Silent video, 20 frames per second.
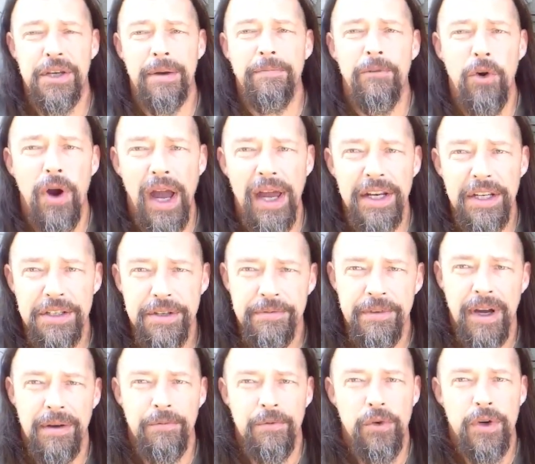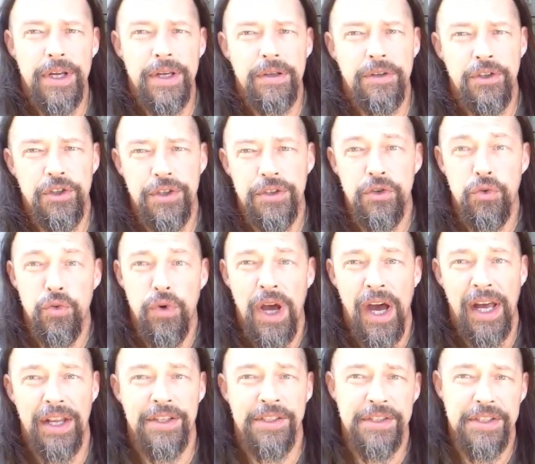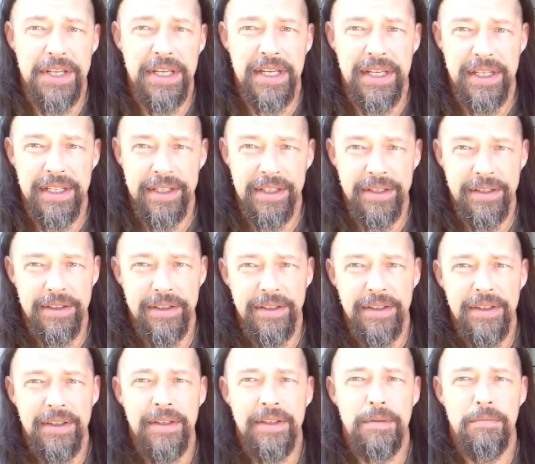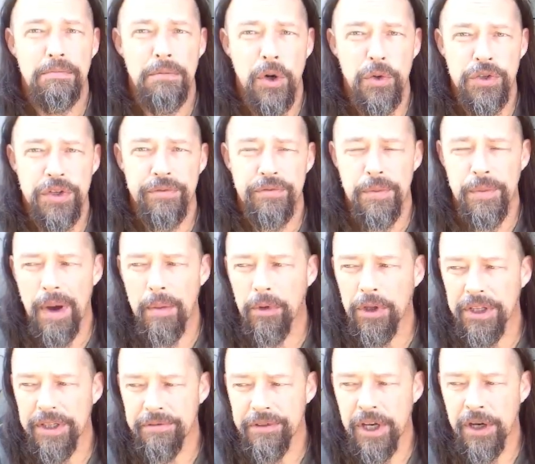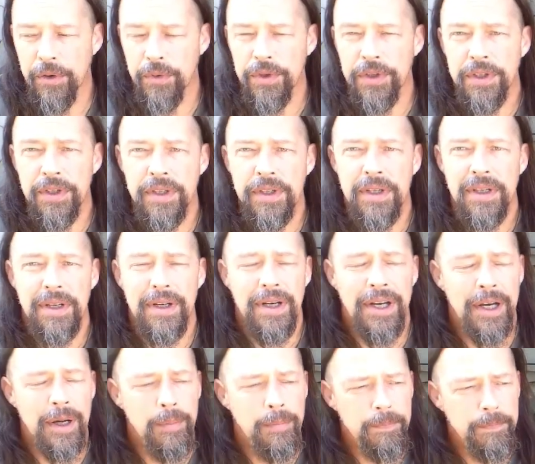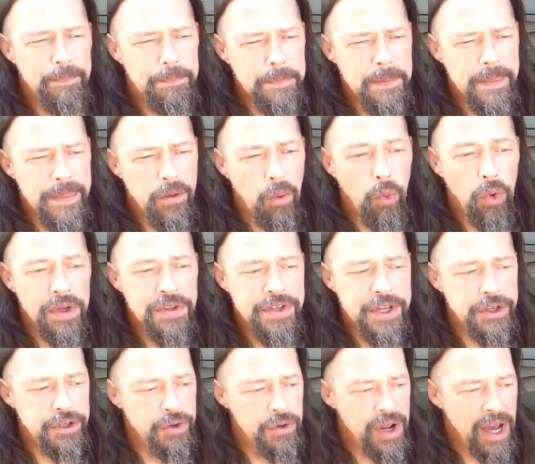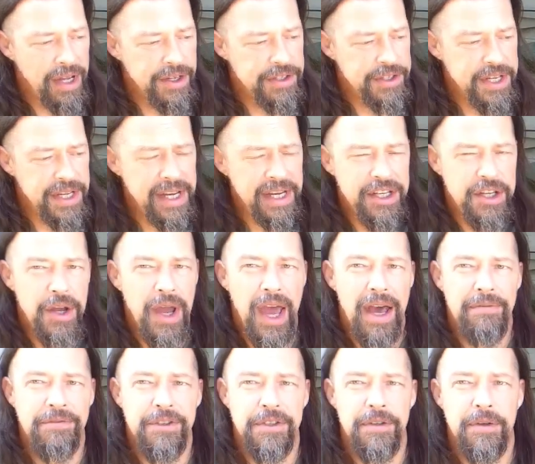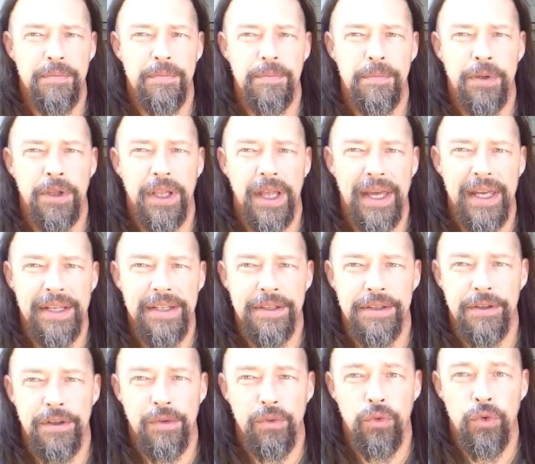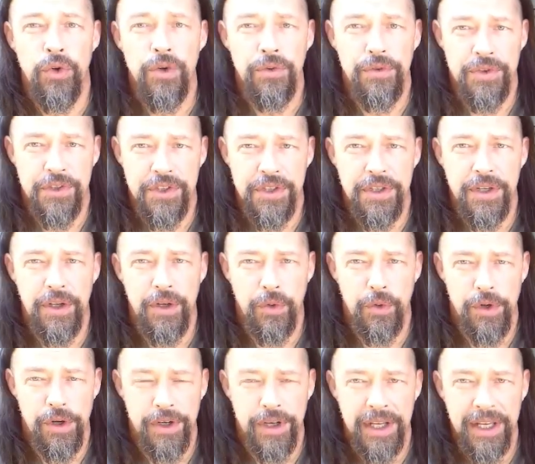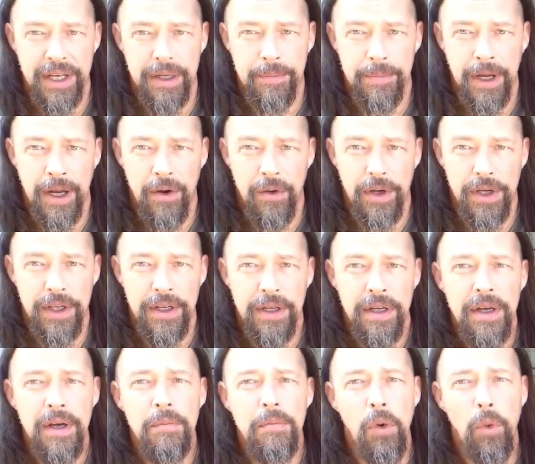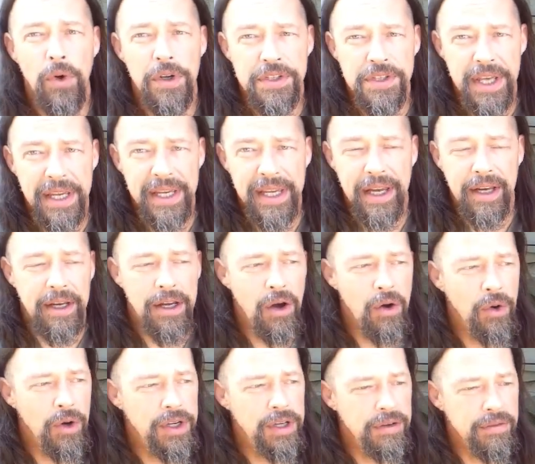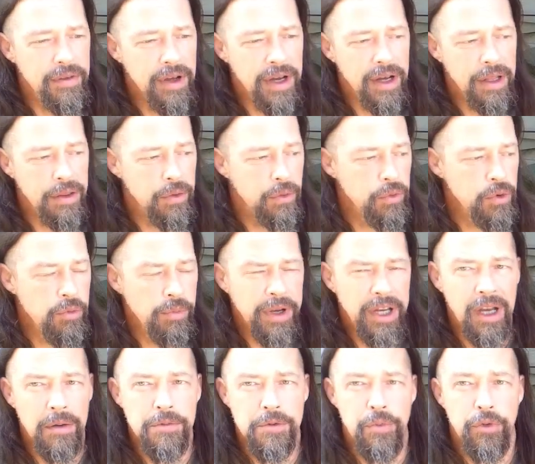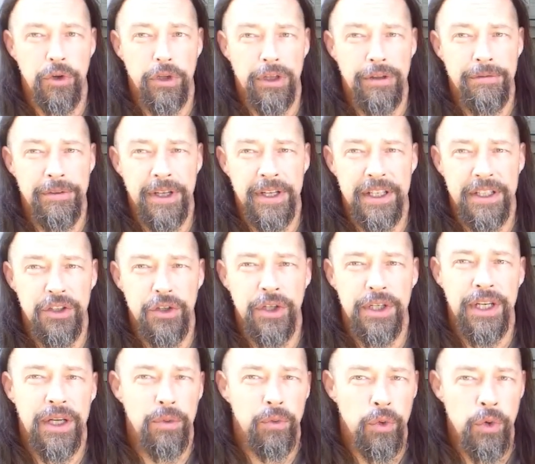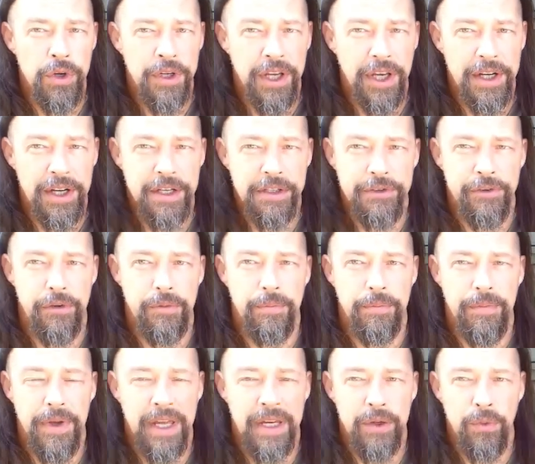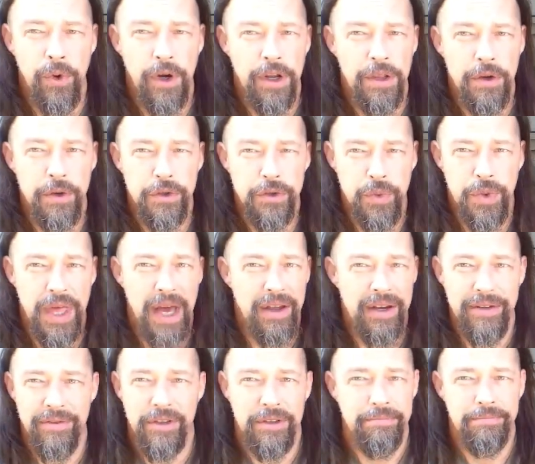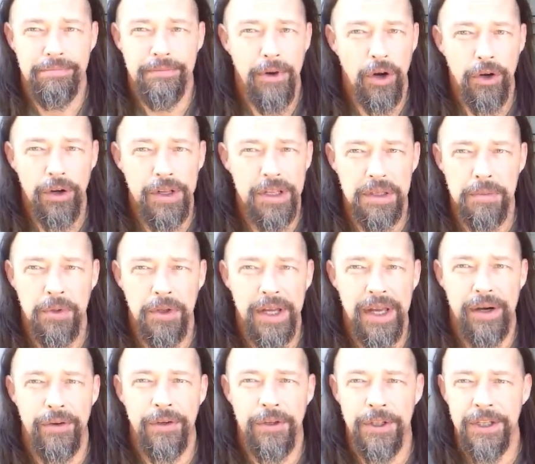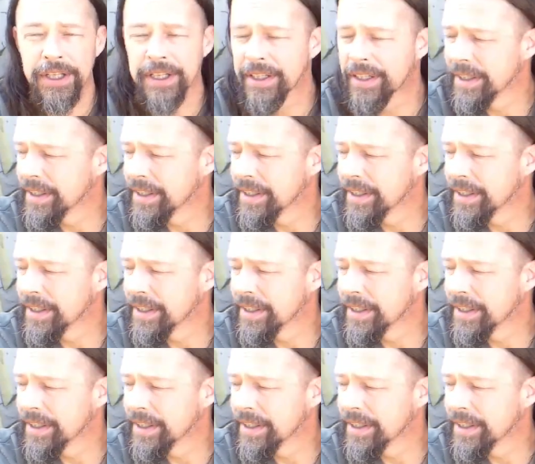varieties of Comfrey do not seed. Most of them, I believe, don't. The ones that do not seed, you have to plant the roots in order to get them going. But once they get going, the root becomes prolific, and you can get root cuttings from any one of those without even hurting the plant, really.